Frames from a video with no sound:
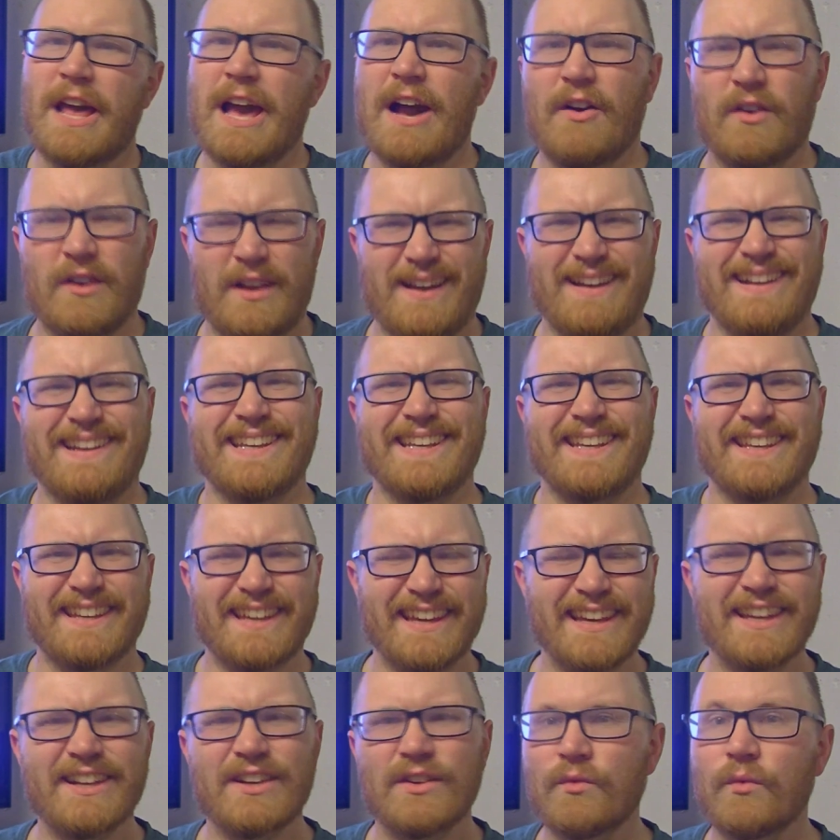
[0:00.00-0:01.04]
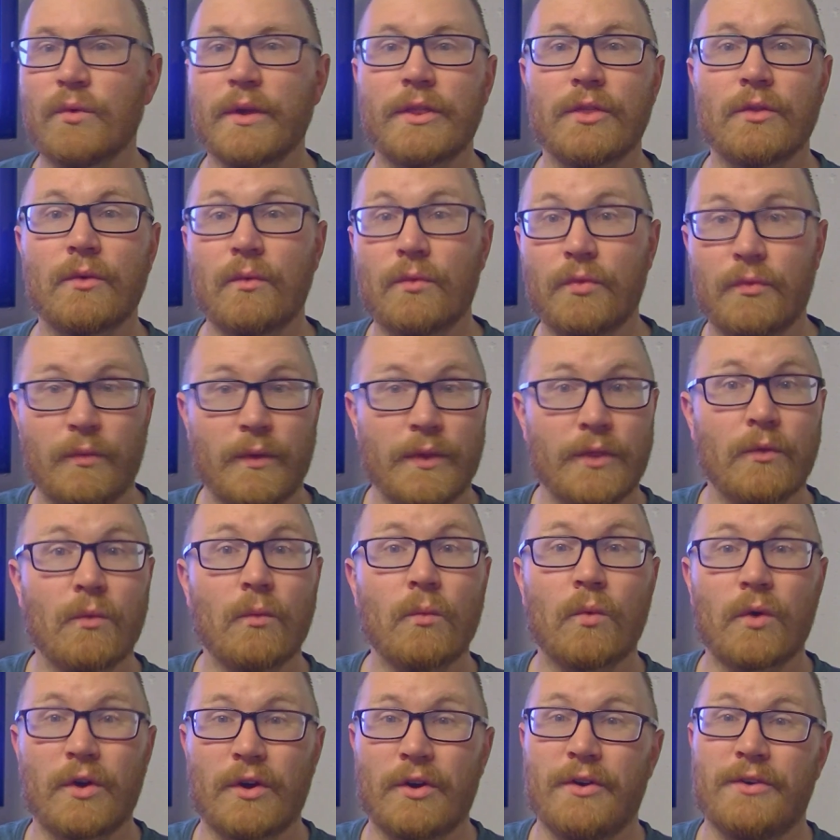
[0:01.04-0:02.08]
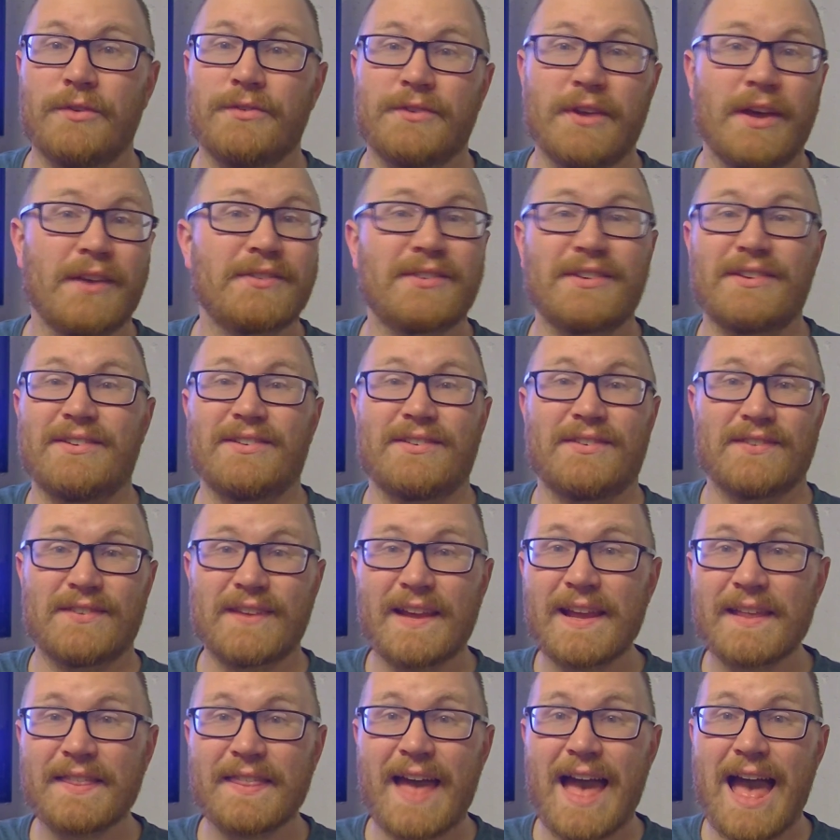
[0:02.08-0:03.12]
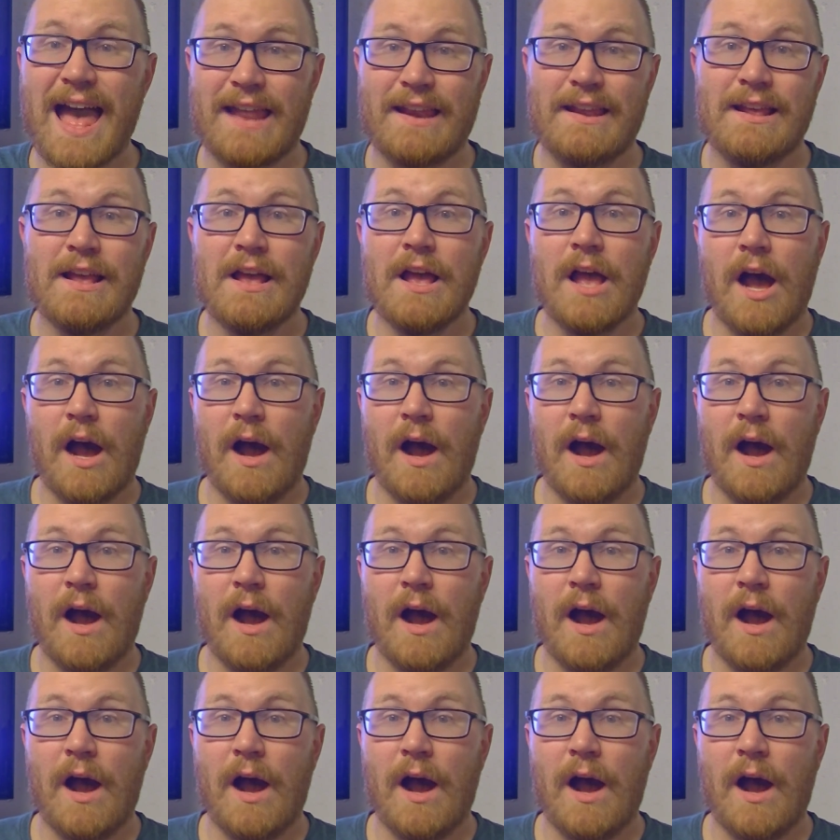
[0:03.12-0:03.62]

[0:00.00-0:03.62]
out again when the Word doesn't say that.